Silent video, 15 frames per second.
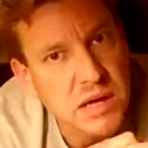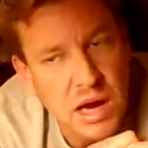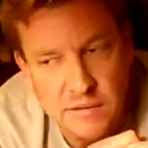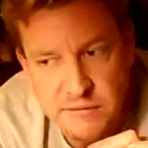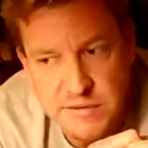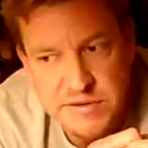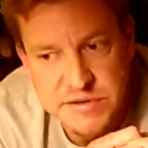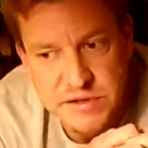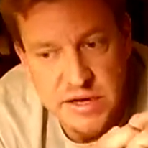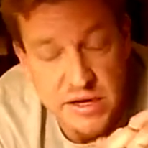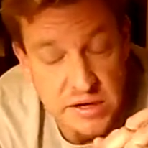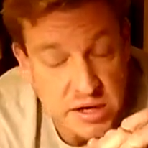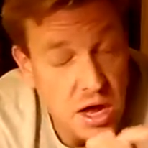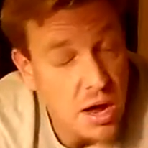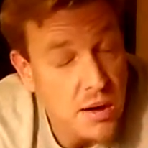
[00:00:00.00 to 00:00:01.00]
Obviously,
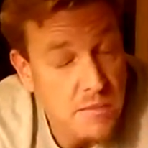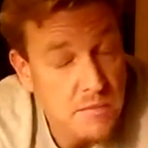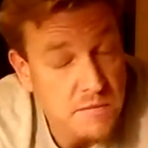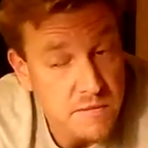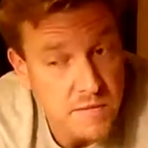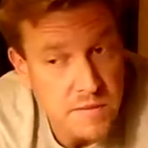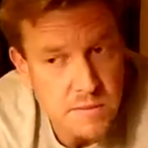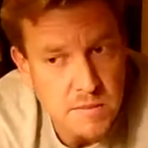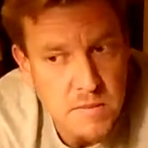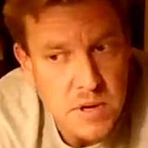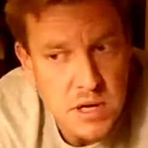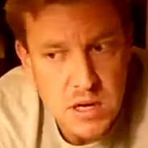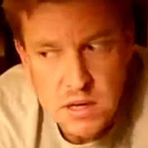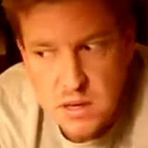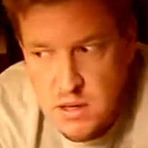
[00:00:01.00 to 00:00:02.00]
it had come from
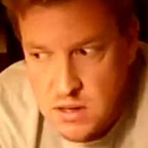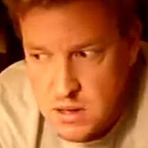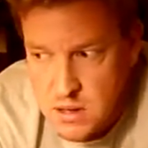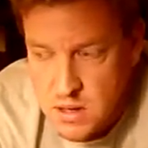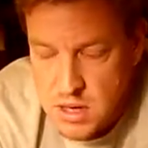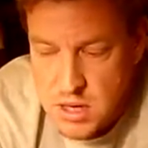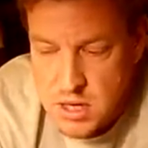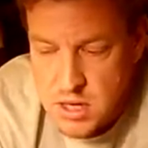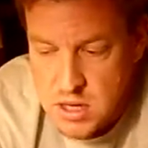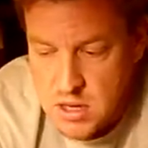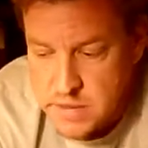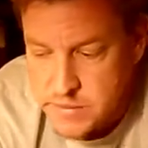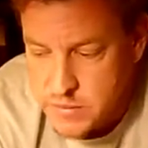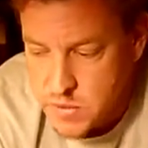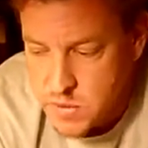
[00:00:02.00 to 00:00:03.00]

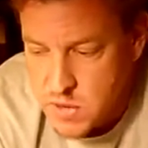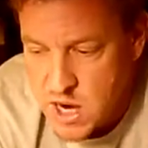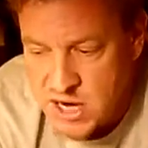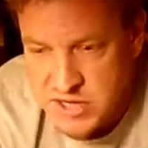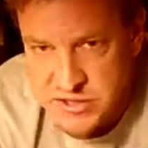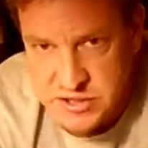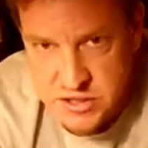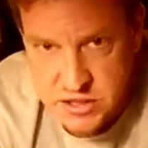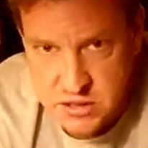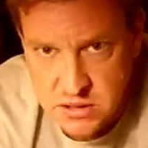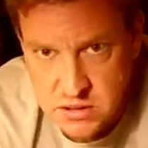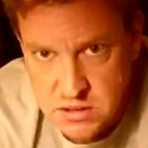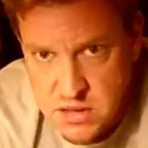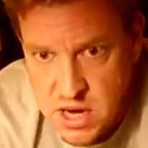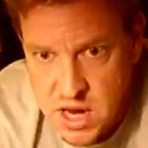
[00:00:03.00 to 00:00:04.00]
Verizon,
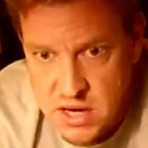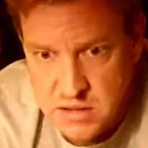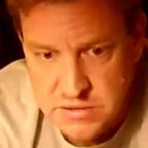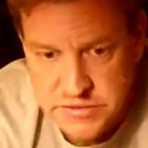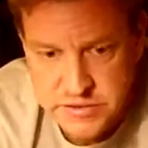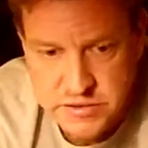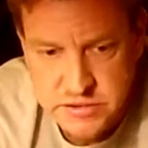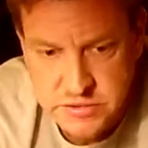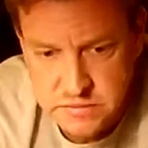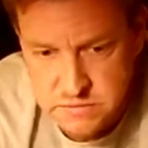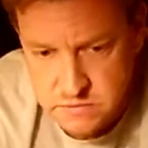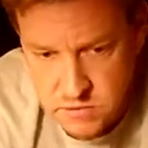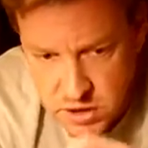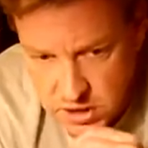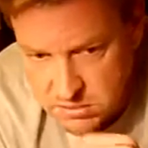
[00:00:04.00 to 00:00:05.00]
not
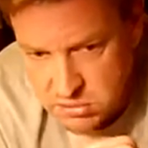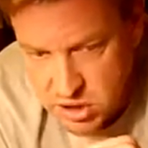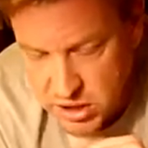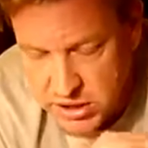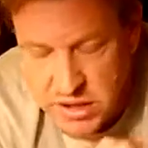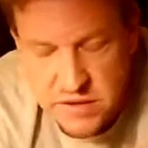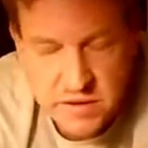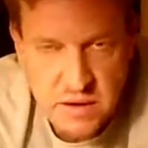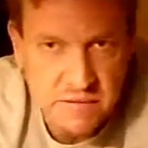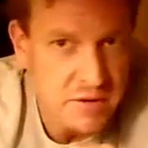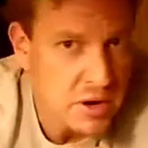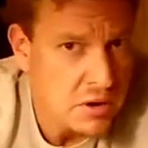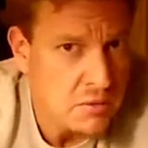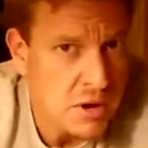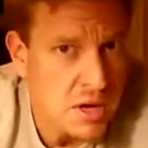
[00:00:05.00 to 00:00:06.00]
really plugged in there
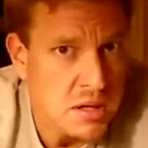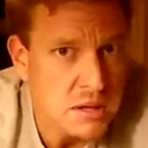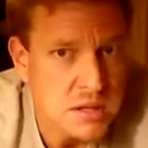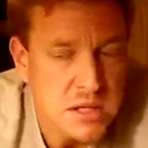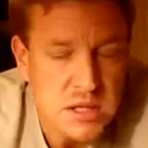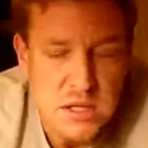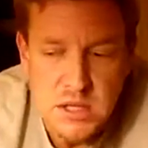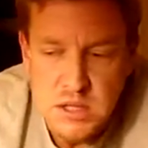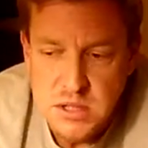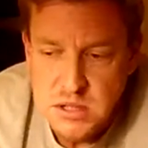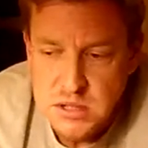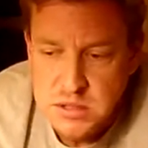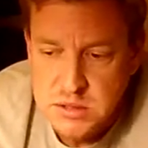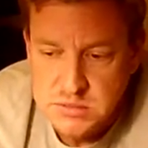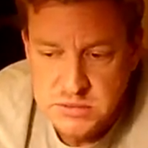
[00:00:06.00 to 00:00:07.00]
very well,
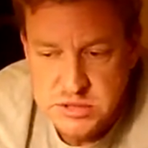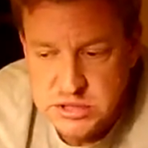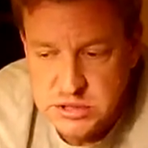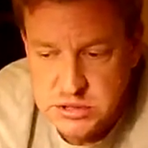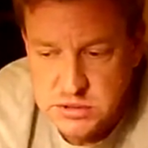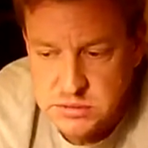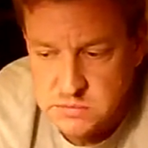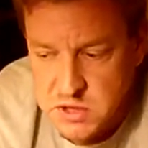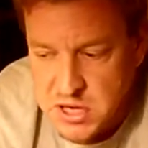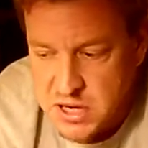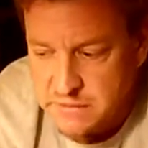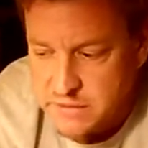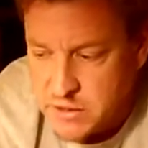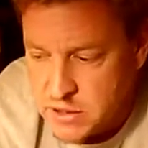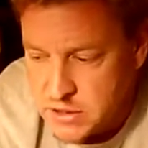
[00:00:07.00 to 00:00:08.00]
which,
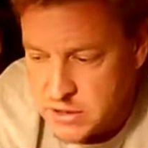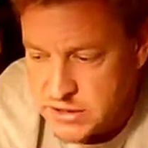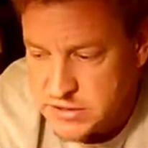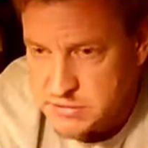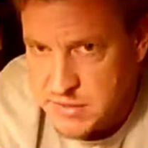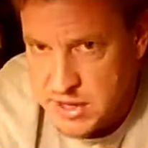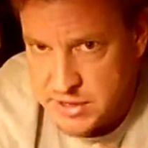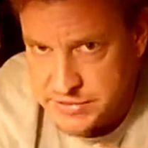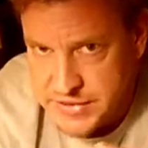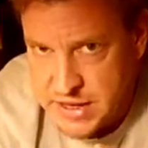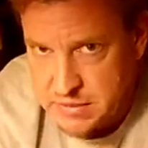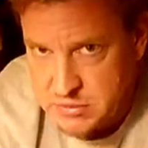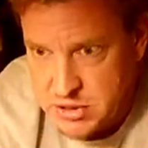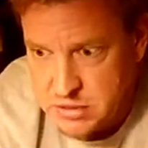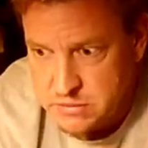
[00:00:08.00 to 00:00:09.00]
whatever, at least my
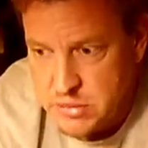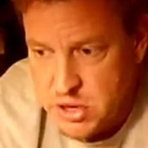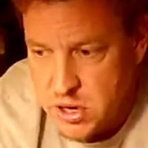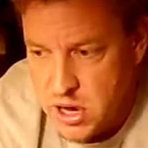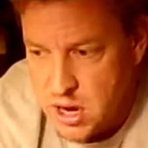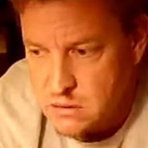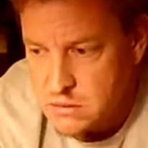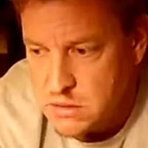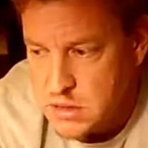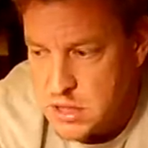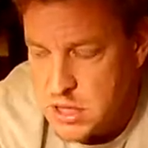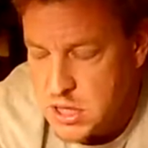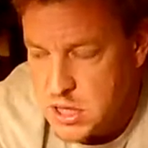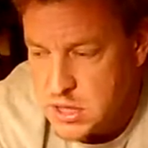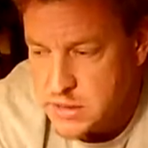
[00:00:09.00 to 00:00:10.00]
escape didn't burn out,
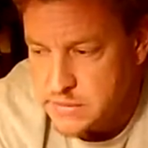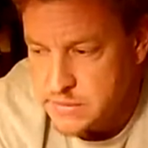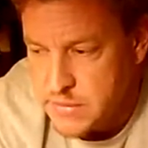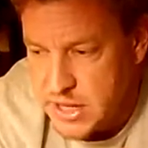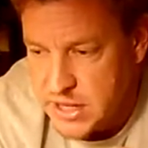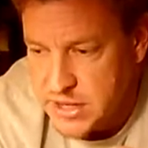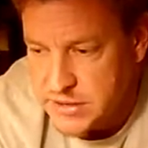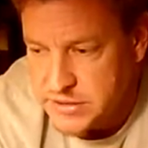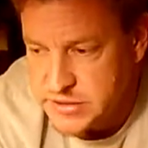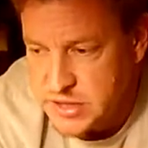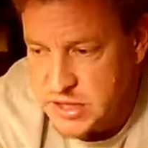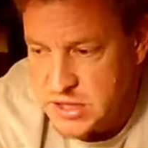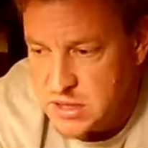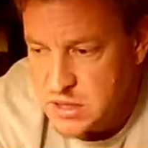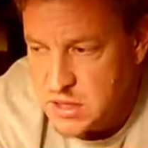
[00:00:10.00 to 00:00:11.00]
my
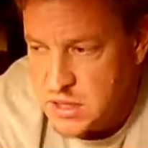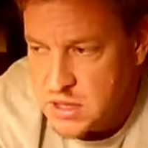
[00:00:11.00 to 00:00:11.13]
ESC.